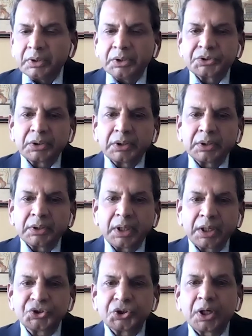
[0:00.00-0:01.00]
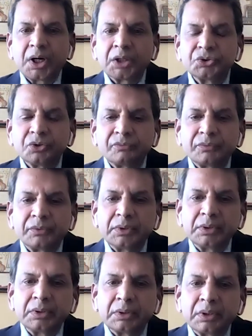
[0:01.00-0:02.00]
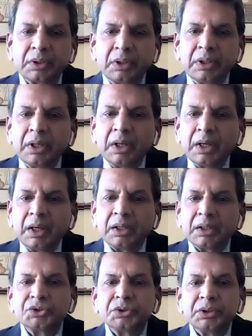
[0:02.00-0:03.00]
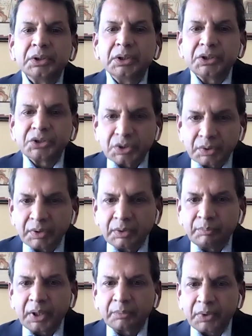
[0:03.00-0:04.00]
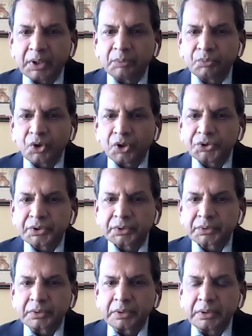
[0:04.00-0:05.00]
initially take charge of the Energy East pipeline project.